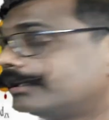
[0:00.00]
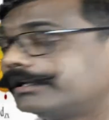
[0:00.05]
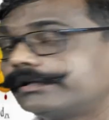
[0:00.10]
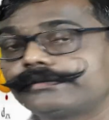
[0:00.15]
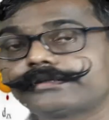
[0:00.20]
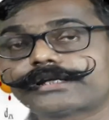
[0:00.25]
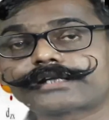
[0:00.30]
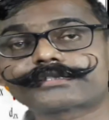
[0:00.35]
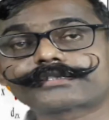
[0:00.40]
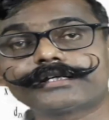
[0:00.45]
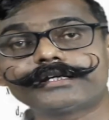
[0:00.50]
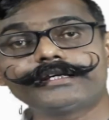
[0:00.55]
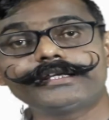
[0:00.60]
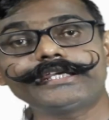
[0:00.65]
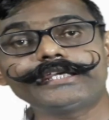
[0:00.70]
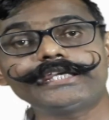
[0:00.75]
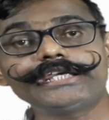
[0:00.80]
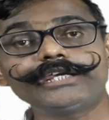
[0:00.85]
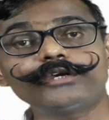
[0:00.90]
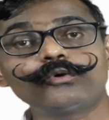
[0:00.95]
that's a
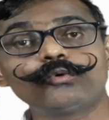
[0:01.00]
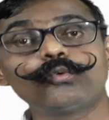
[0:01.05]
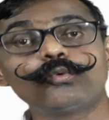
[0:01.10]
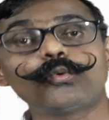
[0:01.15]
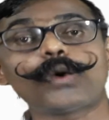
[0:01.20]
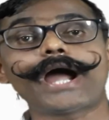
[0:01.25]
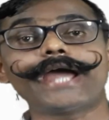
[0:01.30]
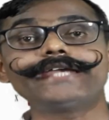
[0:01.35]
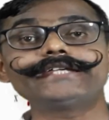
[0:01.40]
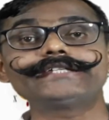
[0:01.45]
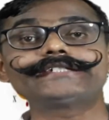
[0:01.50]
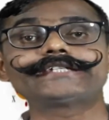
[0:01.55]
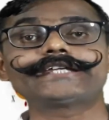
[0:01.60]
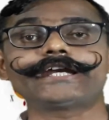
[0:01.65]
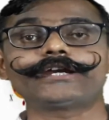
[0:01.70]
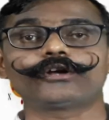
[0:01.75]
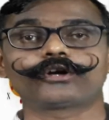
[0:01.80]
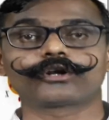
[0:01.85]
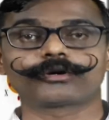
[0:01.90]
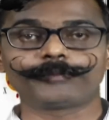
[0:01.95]
dyz
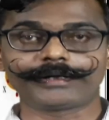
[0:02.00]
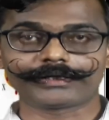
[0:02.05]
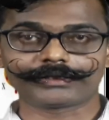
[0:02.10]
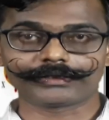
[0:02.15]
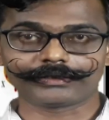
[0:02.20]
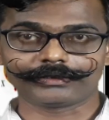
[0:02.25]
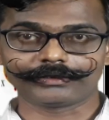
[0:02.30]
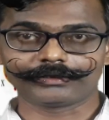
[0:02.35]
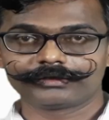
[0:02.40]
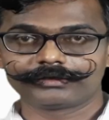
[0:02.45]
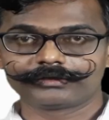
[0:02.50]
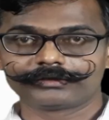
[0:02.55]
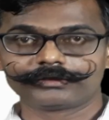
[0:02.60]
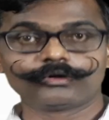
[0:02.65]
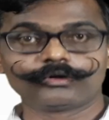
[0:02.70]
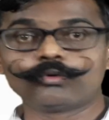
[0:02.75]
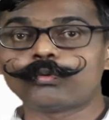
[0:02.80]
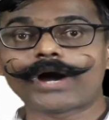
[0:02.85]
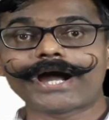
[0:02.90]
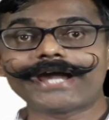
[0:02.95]
orbital. The
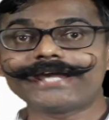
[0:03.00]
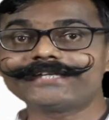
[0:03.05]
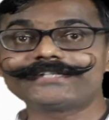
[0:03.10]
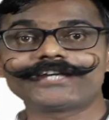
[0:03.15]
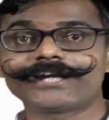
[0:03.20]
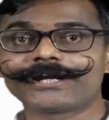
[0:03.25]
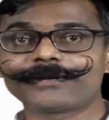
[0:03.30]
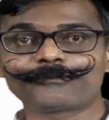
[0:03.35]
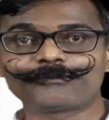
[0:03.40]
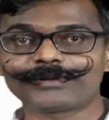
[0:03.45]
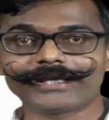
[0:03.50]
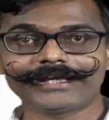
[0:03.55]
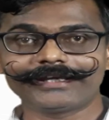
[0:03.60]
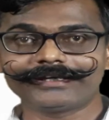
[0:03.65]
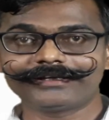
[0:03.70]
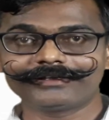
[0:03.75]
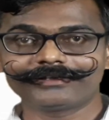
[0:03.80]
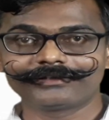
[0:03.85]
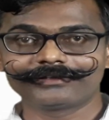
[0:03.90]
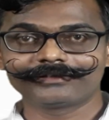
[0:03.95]
yz
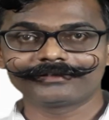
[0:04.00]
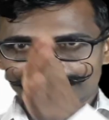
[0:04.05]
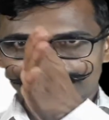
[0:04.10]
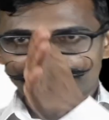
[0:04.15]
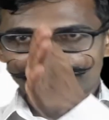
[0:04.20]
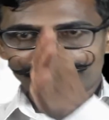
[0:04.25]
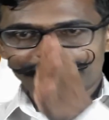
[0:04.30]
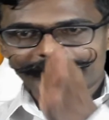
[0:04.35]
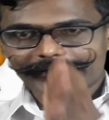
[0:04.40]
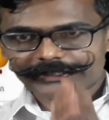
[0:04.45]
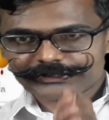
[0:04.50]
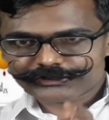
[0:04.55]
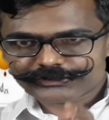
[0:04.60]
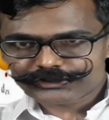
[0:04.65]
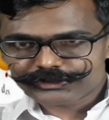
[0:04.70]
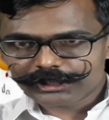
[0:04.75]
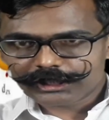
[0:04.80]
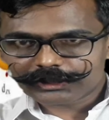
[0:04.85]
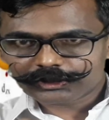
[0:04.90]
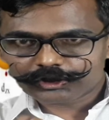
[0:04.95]
plane, if I
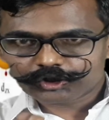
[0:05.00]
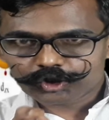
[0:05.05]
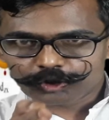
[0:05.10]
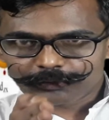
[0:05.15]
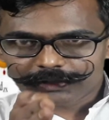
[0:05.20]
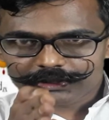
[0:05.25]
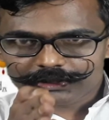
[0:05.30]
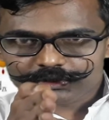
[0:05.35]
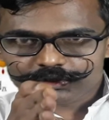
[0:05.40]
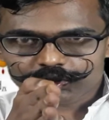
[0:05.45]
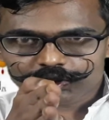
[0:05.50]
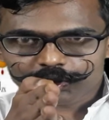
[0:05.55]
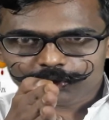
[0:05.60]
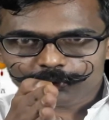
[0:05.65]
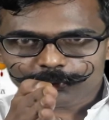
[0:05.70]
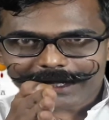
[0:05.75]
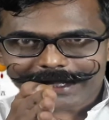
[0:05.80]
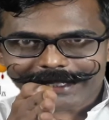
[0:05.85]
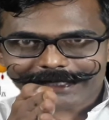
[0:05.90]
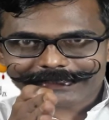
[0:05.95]
consider towards you the
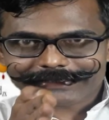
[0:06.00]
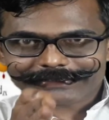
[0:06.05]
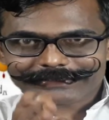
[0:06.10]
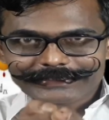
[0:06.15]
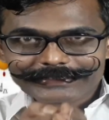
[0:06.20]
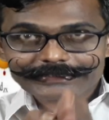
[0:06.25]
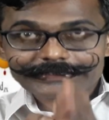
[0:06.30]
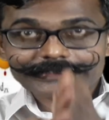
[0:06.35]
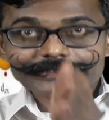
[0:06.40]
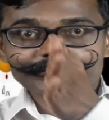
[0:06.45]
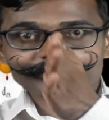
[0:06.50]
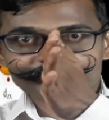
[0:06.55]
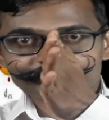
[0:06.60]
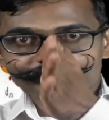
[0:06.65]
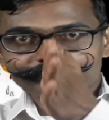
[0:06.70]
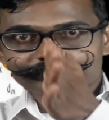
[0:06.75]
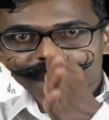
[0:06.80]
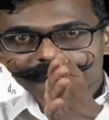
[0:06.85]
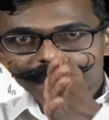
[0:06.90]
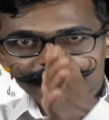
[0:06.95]
y axis
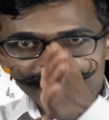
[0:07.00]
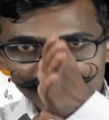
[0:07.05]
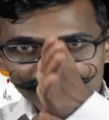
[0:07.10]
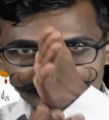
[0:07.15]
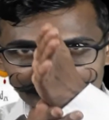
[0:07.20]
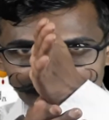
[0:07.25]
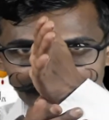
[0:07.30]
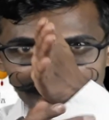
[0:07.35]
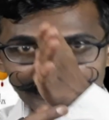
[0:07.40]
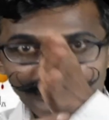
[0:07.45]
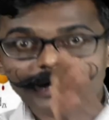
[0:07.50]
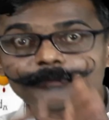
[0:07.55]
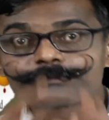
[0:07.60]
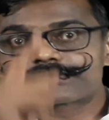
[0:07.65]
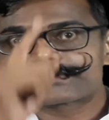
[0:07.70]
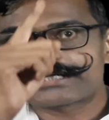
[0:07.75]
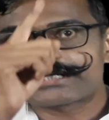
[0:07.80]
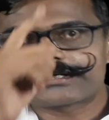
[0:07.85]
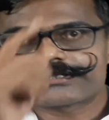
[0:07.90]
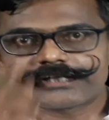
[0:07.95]
and
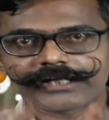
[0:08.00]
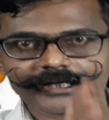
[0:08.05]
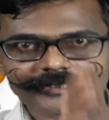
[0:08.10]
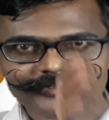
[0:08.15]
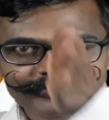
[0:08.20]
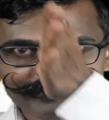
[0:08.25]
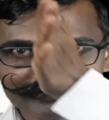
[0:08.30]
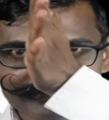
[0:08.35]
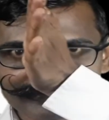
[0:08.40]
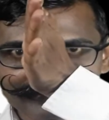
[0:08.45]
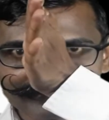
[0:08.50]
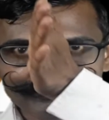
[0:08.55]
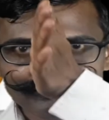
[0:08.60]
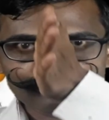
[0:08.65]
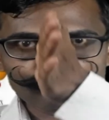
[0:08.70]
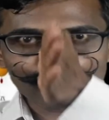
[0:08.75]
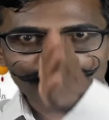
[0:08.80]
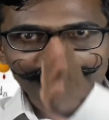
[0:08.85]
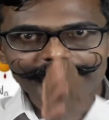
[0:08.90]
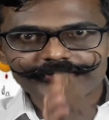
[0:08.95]
upside z axis, then this is
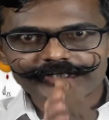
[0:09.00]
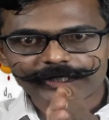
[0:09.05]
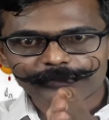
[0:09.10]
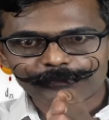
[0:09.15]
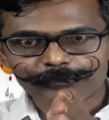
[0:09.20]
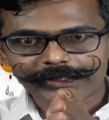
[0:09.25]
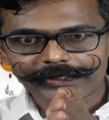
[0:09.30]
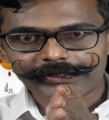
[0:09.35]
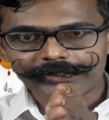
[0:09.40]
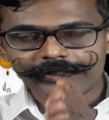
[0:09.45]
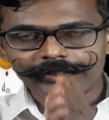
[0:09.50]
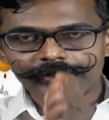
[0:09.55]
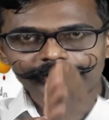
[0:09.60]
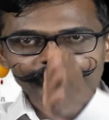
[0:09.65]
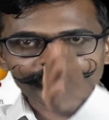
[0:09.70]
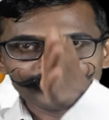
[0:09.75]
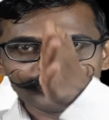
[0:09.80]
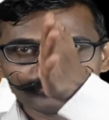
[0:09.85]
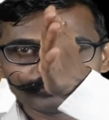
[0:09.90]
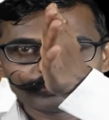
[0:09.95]
yz plane.
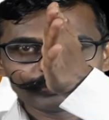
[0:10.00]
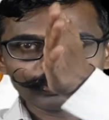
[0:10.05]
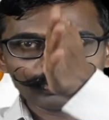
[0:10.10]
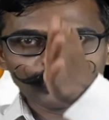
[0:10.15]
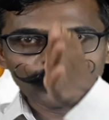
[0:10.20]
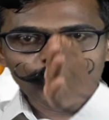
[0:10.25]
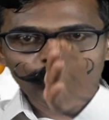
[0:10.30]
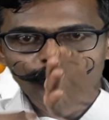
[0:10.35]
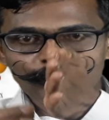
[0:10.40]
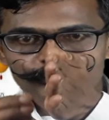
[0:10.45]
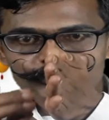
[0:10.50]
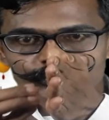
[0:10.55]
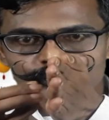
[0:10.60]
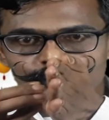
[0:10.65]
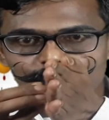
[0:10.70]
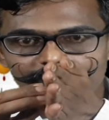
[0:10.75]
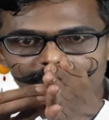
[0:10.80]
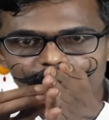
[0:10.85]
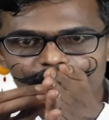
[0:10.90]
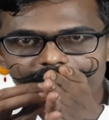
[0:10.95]
The lobes
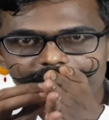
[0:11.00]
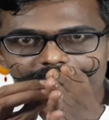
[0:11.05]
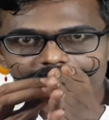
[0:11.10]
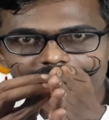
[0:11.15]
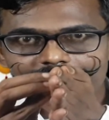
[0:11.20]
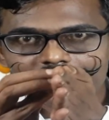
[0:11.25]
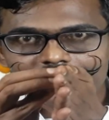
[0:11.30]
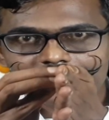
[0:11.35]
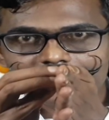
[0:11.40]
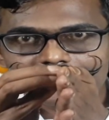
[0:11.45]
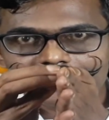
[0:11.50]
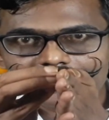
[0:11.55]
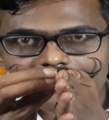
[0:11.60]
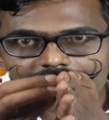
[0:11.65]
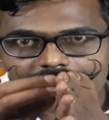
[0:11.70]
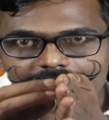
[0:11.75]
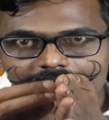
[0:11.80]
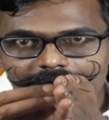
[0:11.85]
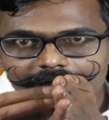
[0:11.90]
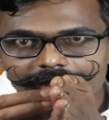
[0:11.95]
will be
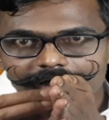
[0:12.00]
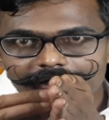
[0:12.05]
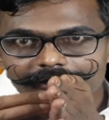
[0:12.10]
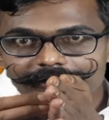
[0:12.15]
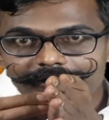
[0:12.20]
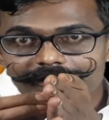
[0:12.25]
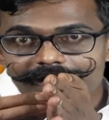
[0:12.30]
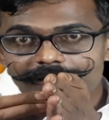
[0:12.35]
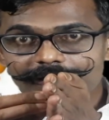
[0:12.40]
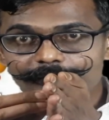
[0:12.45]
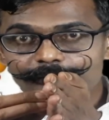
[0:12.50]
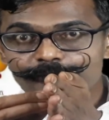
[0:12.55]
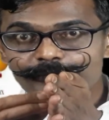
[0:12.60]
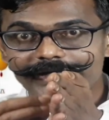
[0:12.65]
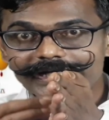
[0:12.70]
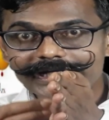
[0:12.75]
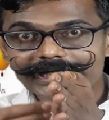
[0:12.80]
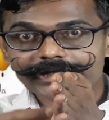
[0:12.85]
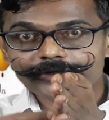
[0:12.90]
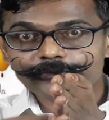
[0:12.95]
in
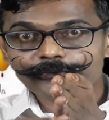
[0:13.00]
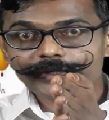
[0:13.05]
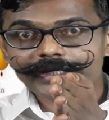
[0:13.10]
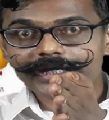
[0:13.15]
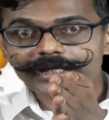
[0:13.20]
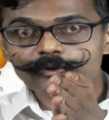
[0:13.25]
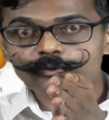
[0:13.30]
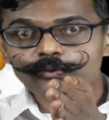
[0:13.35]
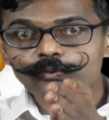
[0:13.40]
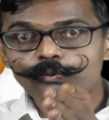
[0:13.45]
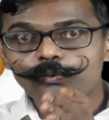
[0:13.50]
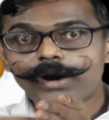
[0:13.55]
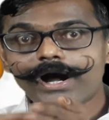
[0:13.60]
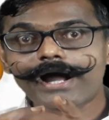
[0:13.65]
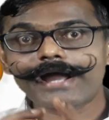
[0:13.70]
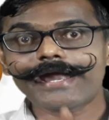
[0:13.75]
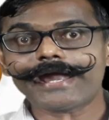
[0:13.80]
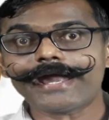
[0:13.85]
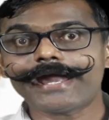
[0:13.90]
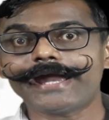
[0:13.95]
between
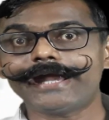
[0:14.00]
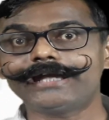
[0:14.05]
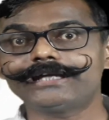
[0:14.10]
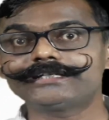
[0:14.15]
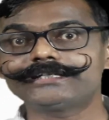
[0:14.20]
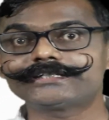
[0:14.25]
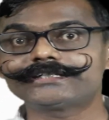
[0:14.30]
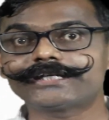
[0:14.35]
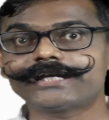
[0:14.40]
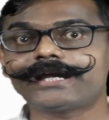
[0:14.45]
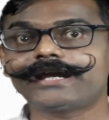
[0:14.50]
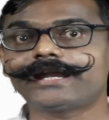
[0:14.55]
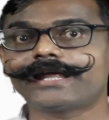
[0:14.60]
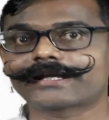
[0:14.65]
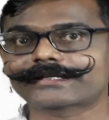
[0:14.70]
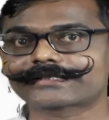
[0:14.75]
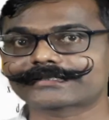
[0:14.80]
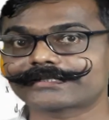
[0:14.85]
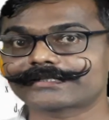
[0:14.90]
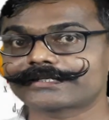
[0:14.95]
y and z
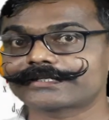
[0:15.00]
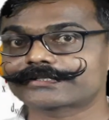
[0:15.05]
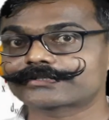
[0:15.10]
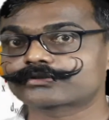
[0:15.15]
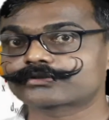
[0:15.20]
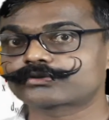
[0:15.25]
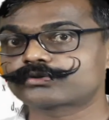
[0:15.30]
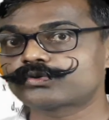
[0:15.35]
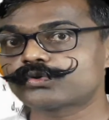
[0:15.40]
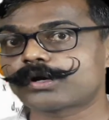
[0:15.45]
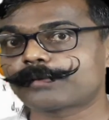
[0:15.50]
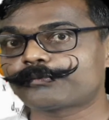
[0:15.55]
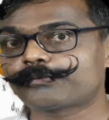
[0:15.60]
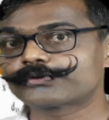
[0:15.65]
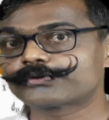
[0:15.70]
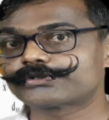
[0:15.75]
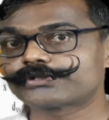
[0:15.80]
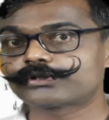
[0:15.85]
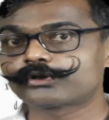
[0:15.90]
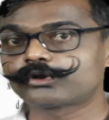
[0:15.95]
axis. Two
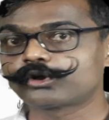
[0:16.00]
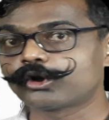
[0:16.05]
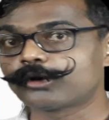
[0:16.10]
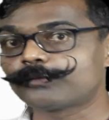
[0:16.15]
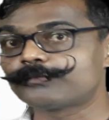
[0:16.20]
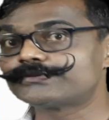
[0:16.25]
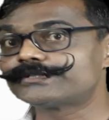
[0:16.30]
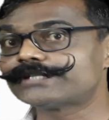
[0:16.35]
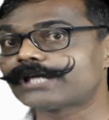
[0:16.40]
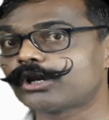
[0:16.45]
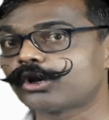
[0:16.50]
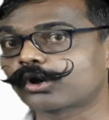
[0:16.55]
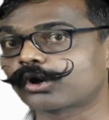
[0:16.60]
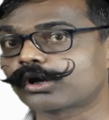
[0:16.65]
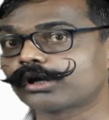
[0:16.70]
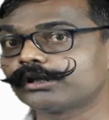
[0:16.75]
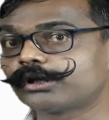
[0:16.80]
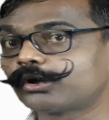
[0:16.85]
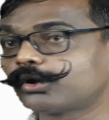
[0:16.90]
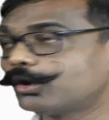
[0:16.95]
opposite lobes, yellow
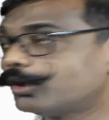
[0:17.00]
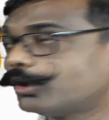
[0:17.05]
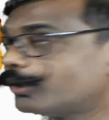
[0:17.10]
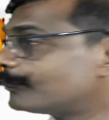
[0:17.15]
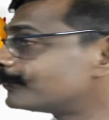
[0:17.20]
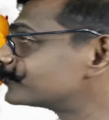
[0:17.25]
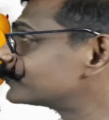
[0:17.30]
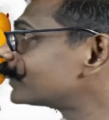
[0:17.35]
color lobes,